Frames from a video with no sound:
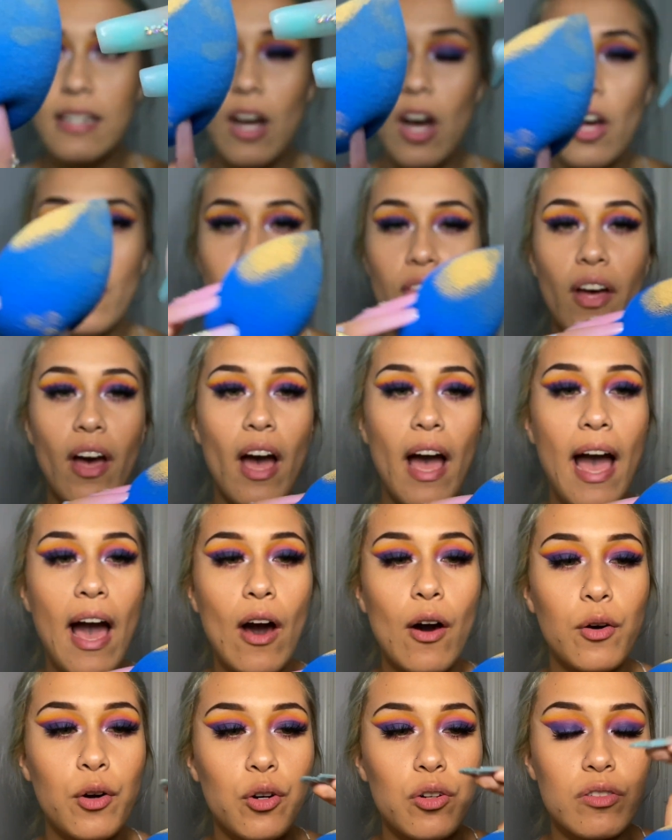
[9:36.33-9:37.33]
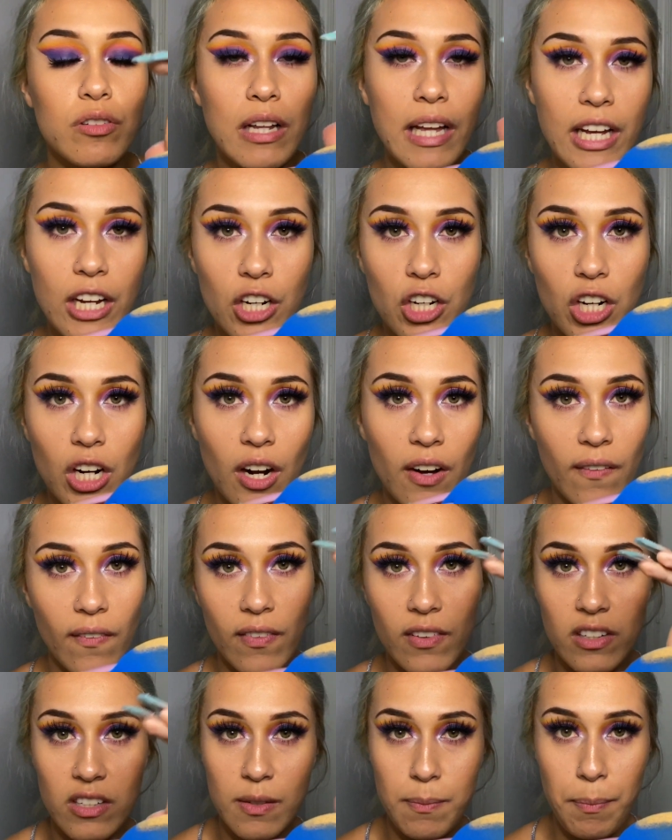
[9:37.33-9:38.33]
on the outer layer of the
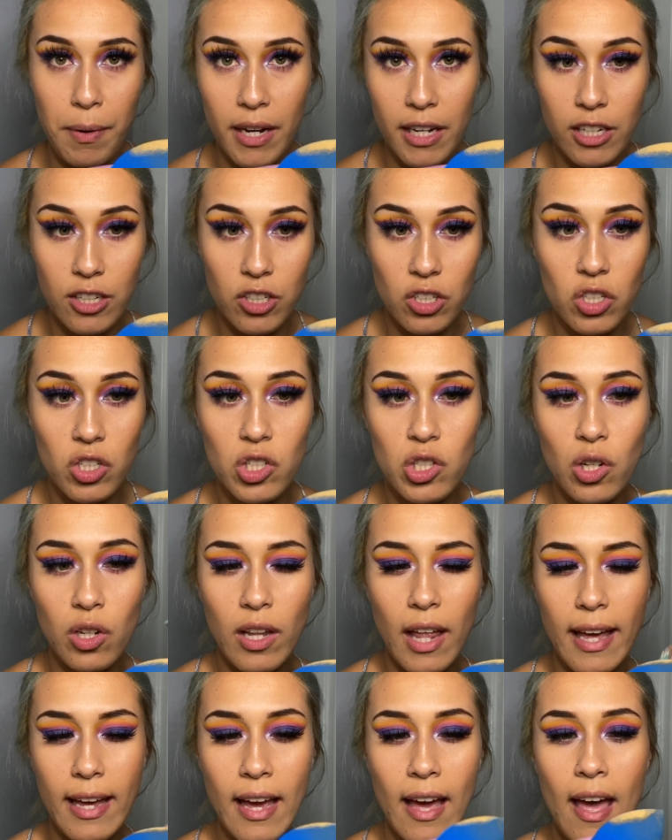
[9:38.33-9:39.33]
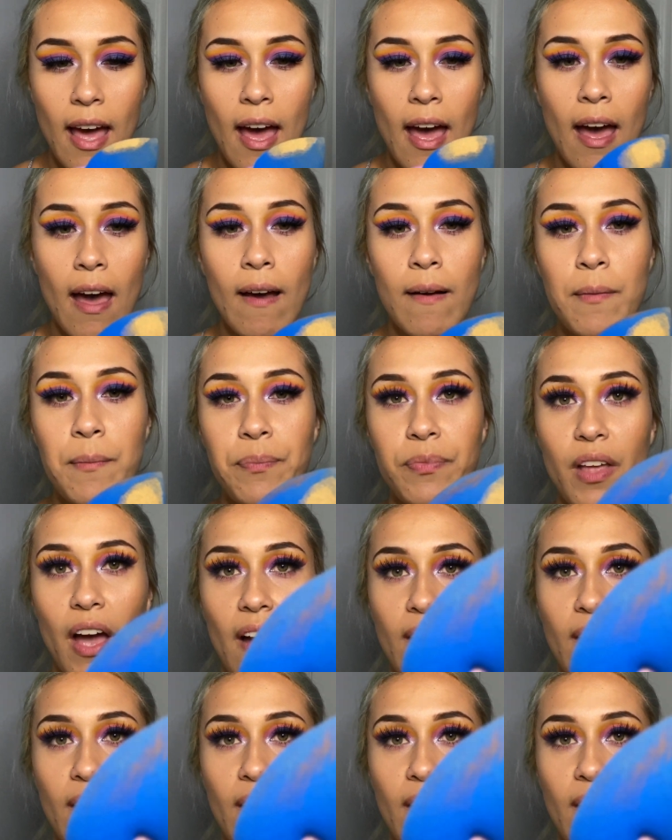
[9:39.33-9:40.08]
sponge. So like, I